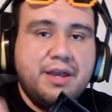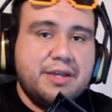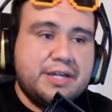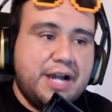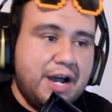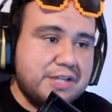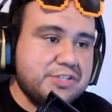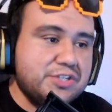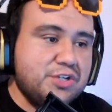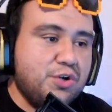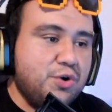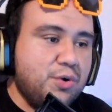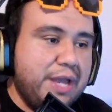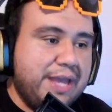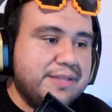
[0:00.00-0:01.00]

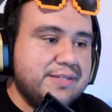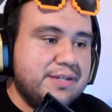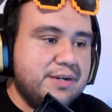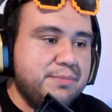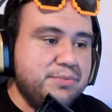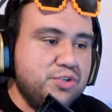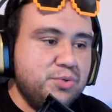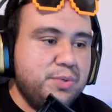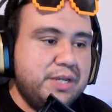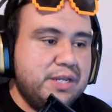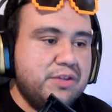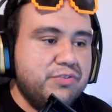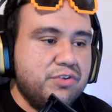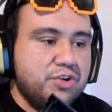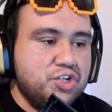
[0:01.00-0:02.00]
Costco ended up
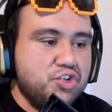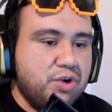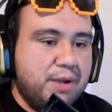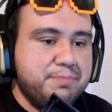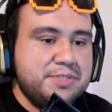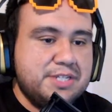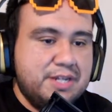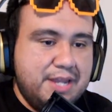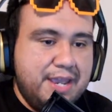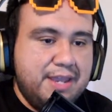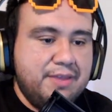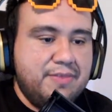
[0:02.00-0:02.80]
doing their drop today.